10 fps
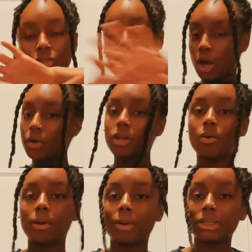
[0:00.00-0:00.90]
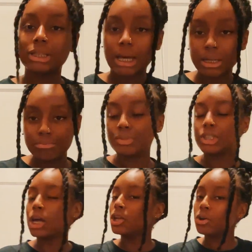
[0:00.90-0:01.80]
you already know what I'm about to say.
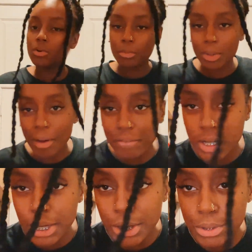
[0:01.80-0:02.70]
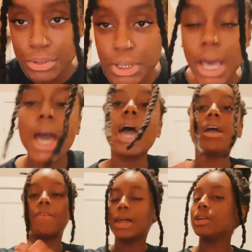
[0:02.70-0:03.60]
Y'all know it wouldn't be my videos
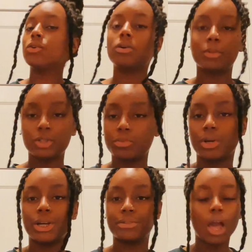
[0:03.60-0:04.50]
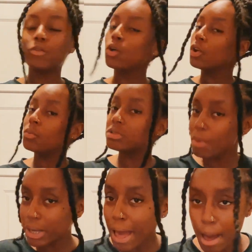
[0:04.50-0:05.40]
if I didn't do a commercial break. If you don't know what's
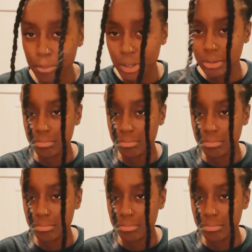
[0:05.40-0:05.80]
about to happen,